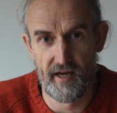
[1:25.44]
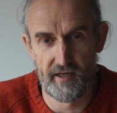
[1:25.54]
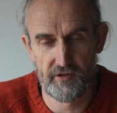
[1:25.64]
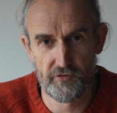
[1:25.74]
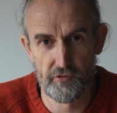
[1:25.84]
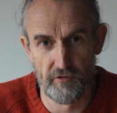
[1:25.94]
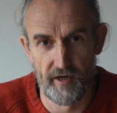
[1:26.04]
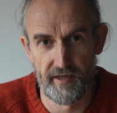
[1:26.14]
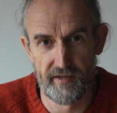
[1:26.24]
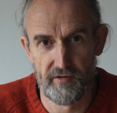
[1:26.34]
that's all
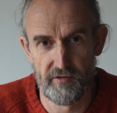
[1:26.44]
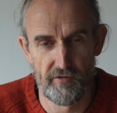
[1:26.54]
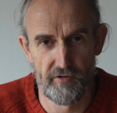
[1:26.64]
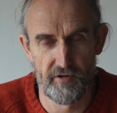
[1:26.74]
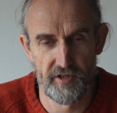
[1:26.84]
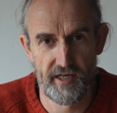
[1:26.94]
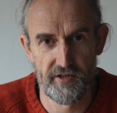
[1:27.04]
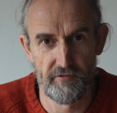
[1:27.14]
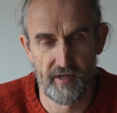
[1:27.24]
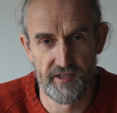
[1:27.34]
great, you can
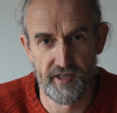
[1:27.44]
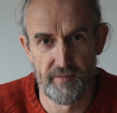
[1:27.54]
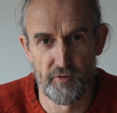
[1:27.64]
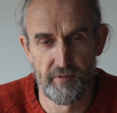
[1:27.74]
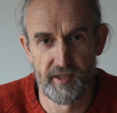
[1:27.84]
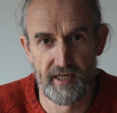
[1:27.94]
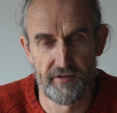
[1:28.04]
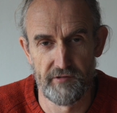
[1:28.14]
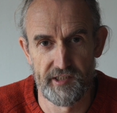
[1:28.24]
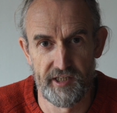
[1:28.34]
change the regime or bring
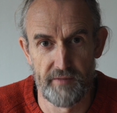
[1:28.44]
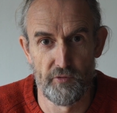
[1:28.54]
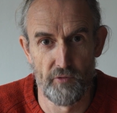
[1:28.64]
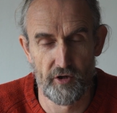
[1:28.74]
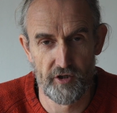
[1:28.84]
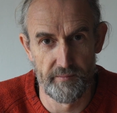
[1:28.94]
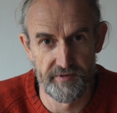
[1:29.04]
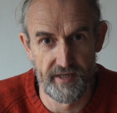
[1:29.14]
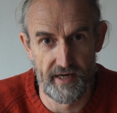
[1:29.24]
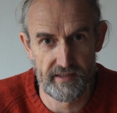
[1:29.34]
down the regime, but what
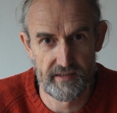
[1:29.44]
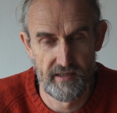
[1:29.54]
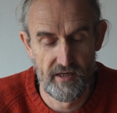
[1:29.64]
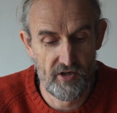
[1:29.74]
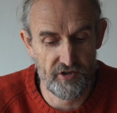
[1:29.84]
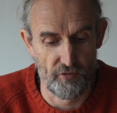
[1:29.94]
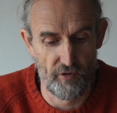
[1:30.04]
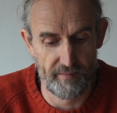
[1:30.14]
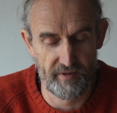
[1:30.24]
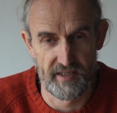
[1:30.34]
comes next? So
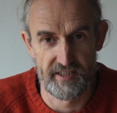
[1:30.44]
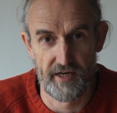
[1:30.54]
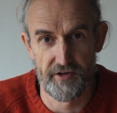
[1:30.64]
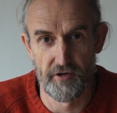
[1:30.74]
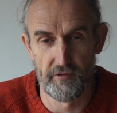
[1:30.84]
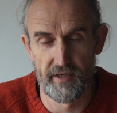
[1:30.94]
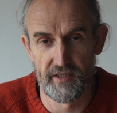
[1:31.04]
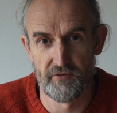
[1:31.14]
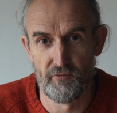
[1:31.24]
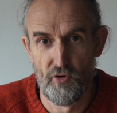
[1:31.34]
what I'm going to tell you
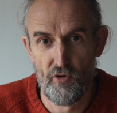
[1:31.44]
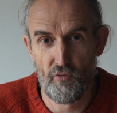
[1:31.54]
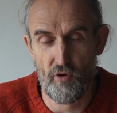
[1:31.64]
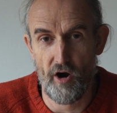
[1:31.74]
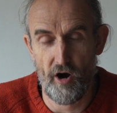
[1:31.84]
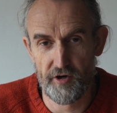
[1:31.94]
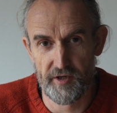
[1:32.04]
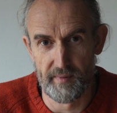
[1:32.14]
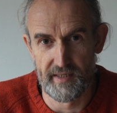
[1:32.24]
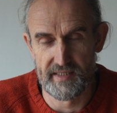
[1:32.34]
is what
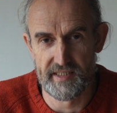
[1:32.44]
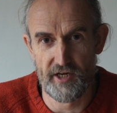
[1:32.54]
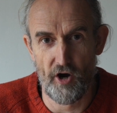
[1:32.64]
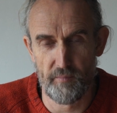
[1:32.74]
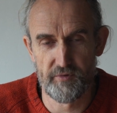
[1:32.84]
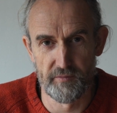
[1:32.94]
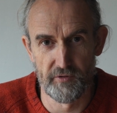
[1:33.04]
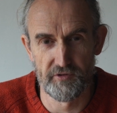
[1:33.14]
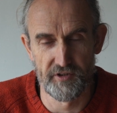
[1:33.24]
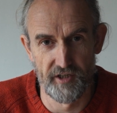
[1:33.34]
arguably is the
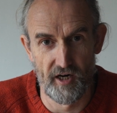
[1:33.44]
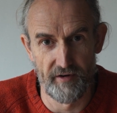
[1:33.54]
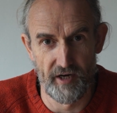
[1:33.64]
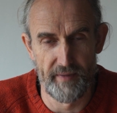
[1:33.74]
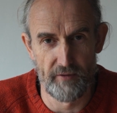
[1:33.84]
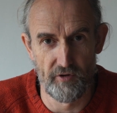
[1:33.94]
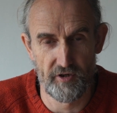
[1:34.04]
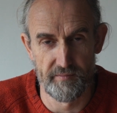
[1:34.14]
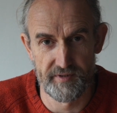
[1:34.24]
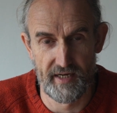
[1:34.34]
optimal scenario about what
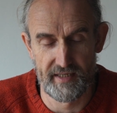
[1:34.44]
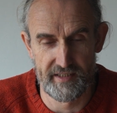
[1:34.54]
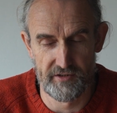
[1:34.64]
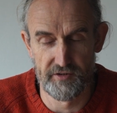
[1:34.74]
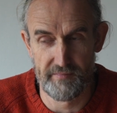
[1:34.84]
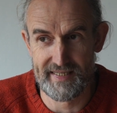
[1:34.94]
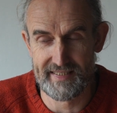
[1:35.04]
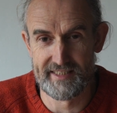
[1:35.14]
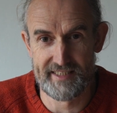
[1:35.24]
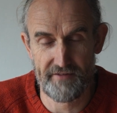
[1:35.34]
comes next. It doesn't mean
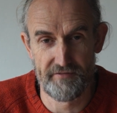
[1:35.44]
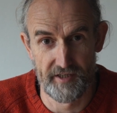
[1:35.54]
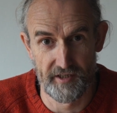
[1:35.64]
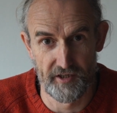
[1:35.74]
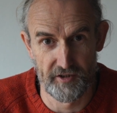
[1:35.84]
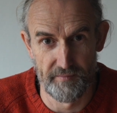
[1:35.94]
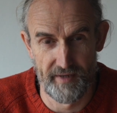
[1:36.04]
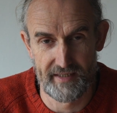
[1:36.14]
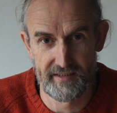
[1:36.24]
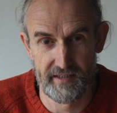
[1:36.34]
it's definitely going to come
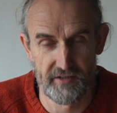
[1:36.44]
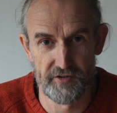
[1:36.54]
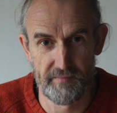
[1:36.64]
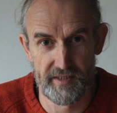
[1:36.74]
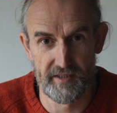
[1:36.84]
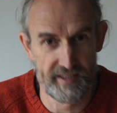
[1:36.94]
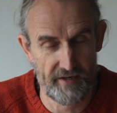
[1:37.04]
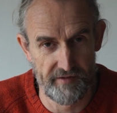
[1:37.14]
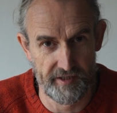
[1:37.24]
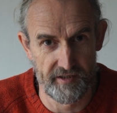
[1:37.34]
next, and it doesn't mean you're
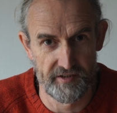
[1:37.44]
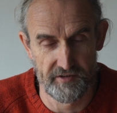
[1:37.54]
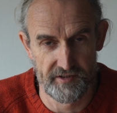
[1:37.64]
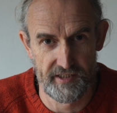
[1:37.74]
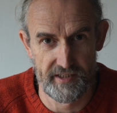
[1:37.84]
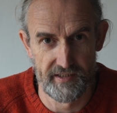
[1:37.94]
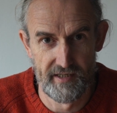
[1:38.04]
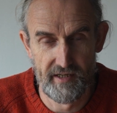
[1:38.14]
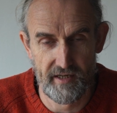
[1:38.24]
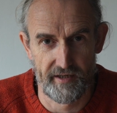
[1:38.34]
definitely going to succeed.
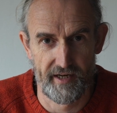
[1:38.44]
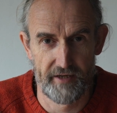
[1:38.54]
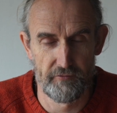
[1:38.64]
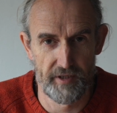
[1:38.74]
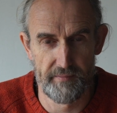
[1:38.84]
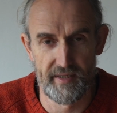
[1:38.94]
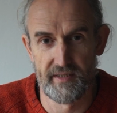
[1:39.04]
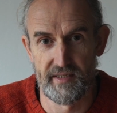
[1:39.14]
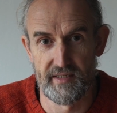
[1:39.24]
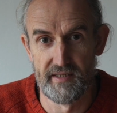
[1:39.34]
Okay, what it
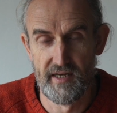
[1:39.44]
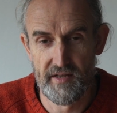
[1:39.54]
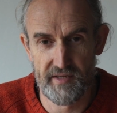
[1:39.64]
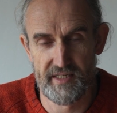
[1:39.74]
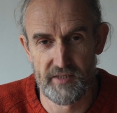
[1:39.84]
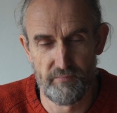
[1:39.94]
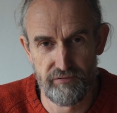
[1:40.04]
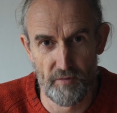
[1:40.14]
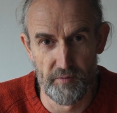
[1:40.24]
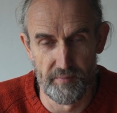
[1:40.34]
means is this is
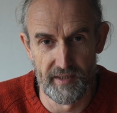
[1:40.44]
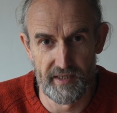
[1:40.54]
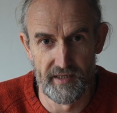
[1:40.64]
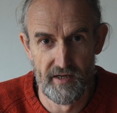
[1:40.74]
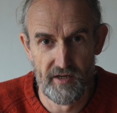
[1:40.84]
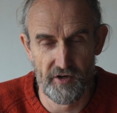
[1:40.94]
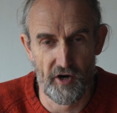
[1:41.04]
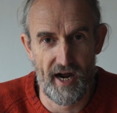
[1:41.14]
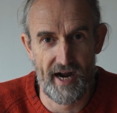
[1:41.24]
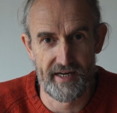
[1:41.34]
probably your
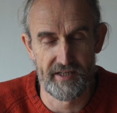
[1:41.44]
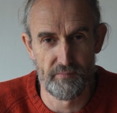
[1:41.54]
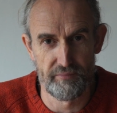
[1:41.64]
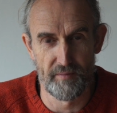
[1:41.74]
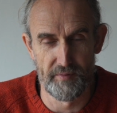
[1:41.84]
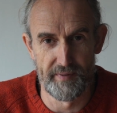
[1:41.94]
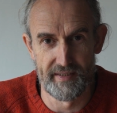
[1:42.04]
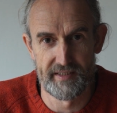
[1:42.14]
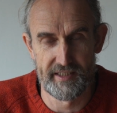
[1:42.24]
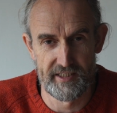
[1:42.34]
highest
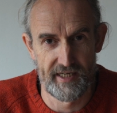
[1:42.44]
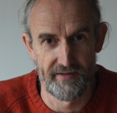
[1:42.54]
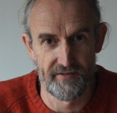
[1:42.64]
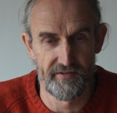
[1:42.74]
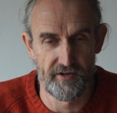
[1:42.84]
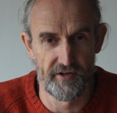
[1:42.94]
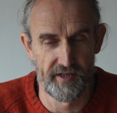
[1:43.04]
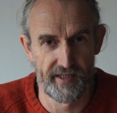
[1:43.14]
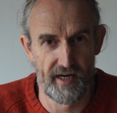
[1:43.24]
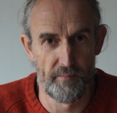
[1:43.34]
probability chance that you're going
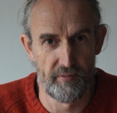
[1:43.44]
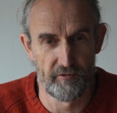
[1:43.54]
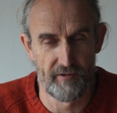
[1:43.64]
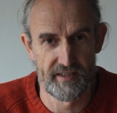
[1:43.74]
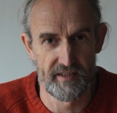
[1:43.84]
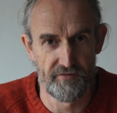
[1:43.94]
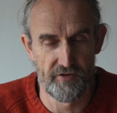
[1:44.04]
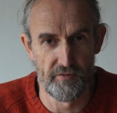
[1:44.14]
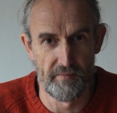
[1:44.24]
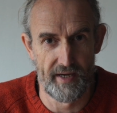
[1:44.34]
to get a progressive,
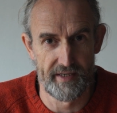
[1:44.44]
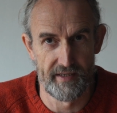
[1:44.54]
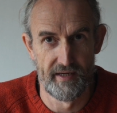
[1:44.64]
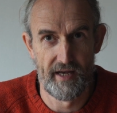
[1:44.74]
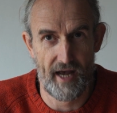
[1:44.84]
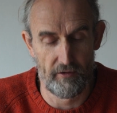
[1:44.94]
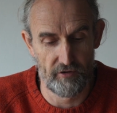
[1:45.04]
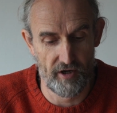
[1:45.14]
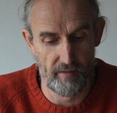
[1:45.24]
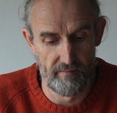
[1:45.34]
humane
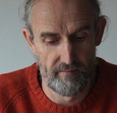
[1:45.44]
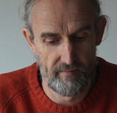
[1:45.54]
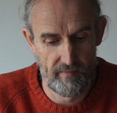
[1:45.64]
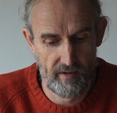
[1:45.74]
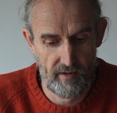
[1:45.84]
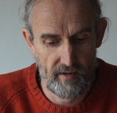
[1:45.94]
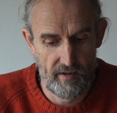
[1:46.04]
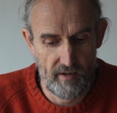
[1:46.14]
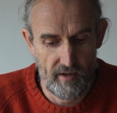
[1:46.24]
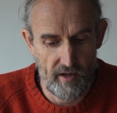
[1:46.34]
outcome.
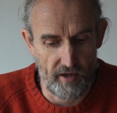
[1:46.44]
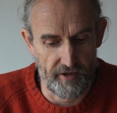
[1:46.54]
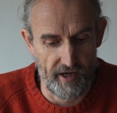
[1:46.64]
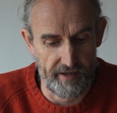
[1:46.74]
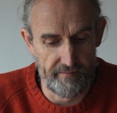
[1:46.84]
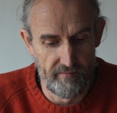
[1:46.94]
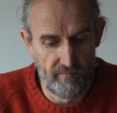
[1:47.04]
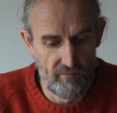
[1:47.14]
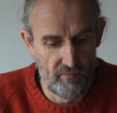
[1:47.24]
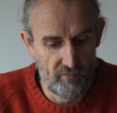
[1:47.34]
Okay,
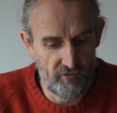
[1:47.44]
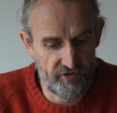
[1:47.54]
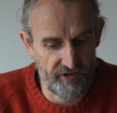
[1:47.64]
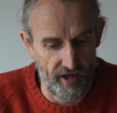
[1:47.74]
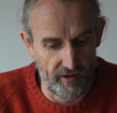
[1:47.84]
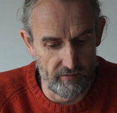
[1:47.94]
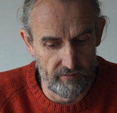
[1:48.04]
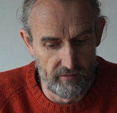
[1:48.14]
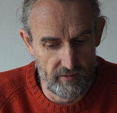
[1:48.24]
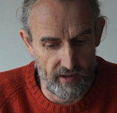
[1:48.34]
so
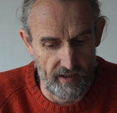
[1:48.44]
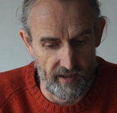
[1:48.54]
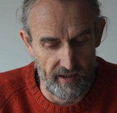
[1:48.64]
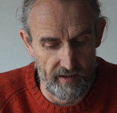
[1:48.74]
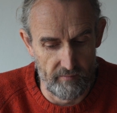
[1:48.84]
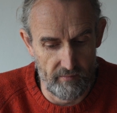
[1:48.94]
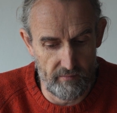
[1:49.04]
the